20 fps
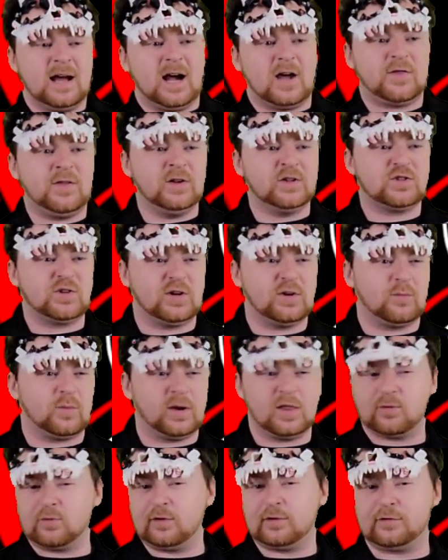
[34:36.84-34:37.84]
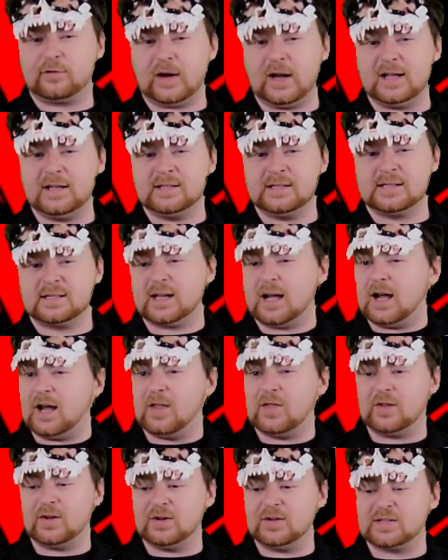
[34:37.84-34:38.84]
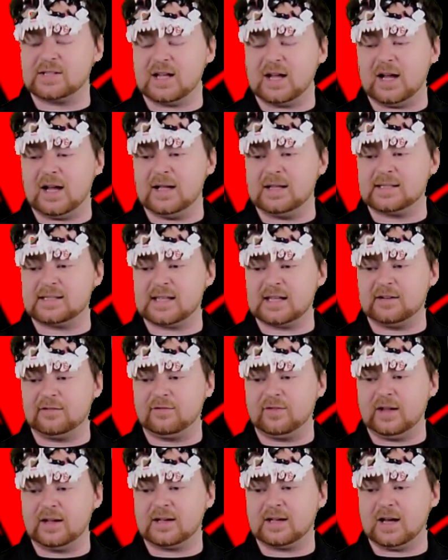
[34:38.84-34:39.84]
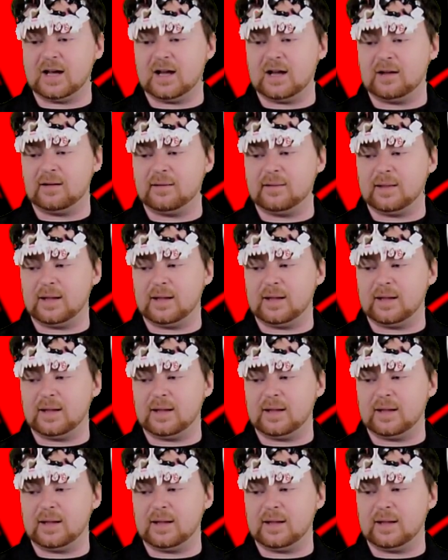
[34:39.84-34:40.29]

I think during one of the refrains, uh, there's uh, instead of like a, uh,